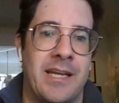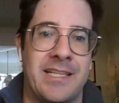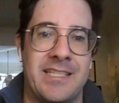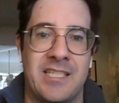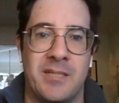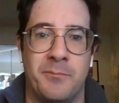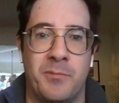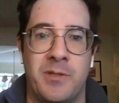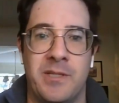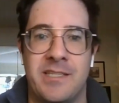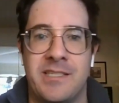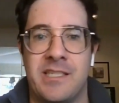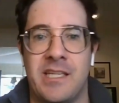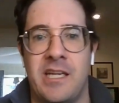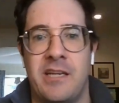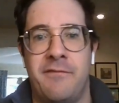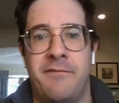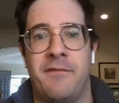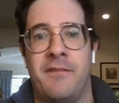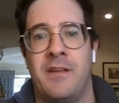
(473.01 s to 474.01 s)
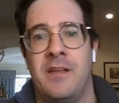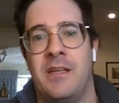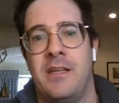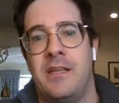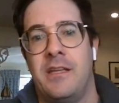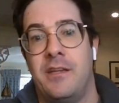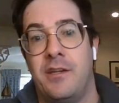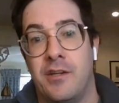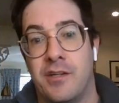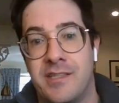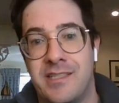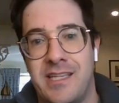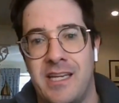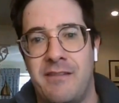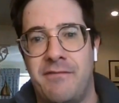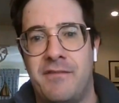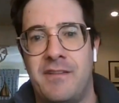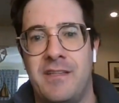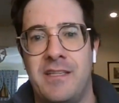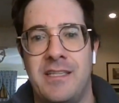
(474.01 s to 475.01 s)
At Simply Safe, your
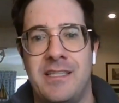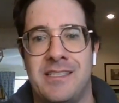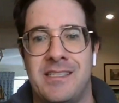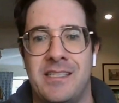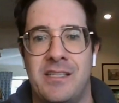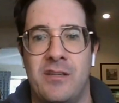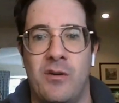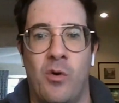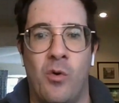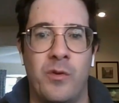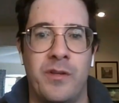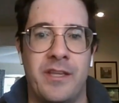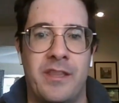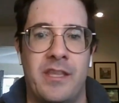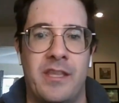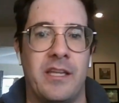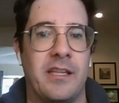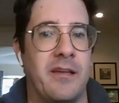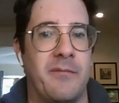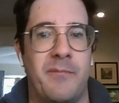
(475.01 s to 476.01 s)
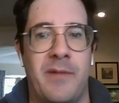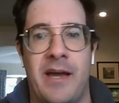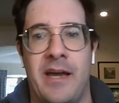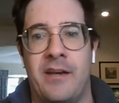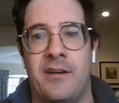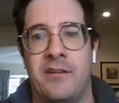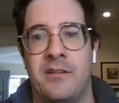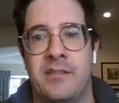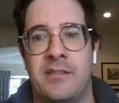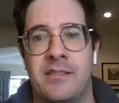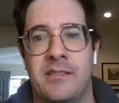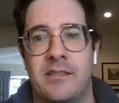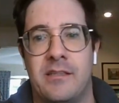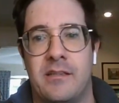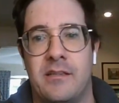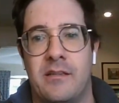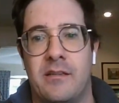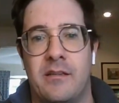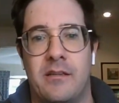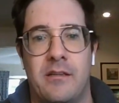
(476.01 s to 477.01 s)
safety is the only thing that matters.
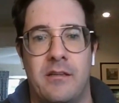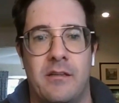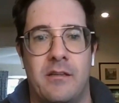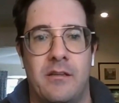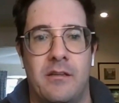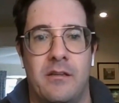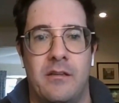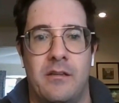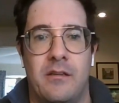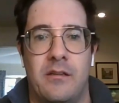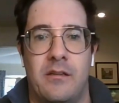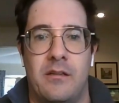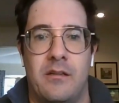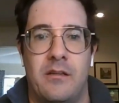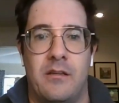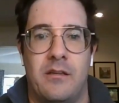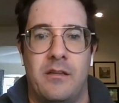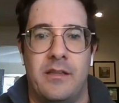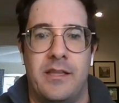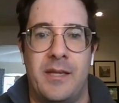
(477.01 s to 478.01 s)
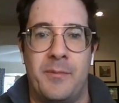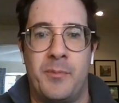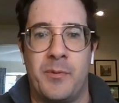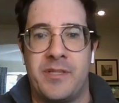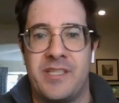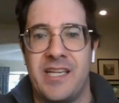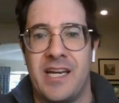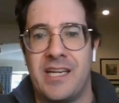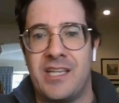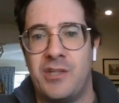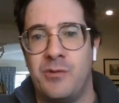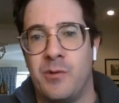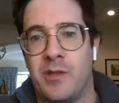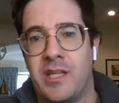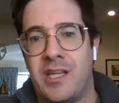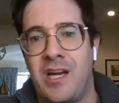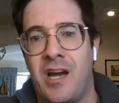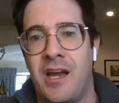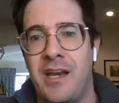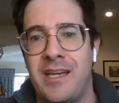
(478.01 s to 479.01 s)
They protect you
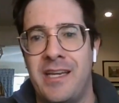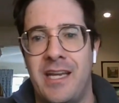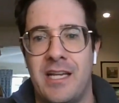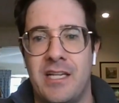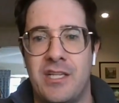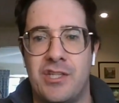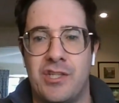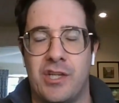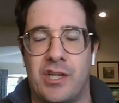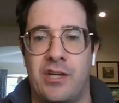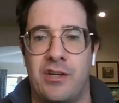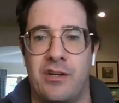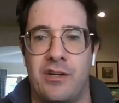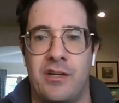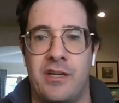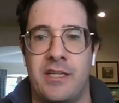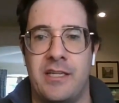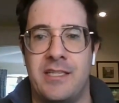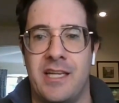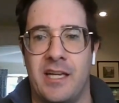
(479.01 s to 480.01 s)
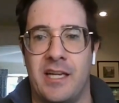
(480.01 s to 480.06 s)
with cutting-edge security